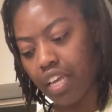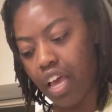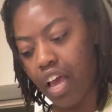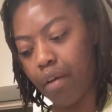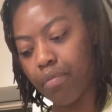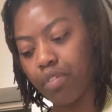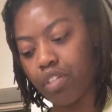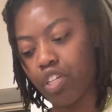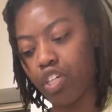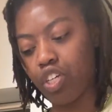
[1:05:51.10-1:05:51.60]

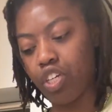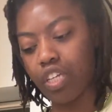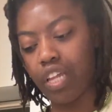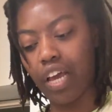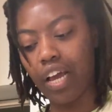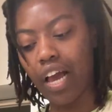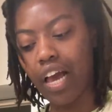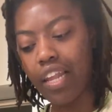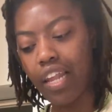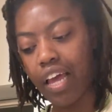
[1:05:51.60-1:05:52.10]
I'm telling you,
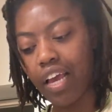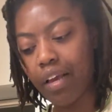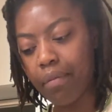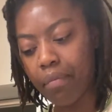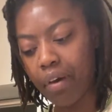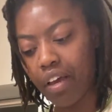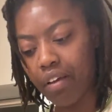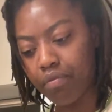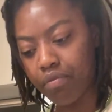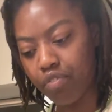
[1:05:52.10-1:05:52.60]
like, I like
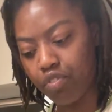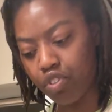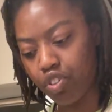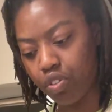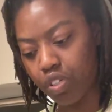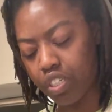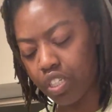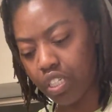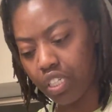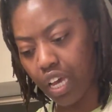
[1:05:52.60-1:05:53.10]
mine for
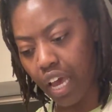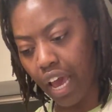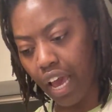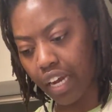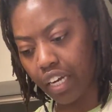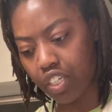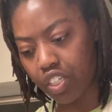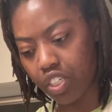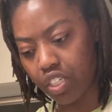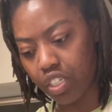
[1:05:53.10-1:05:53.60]
sure to
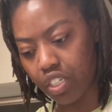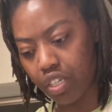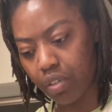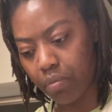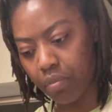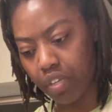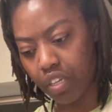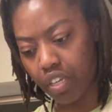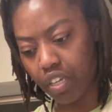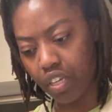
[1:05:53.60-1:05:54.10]
actually
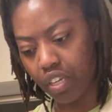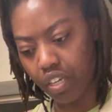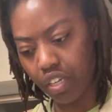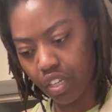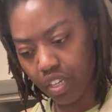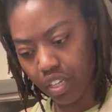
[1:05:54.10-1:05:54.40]
be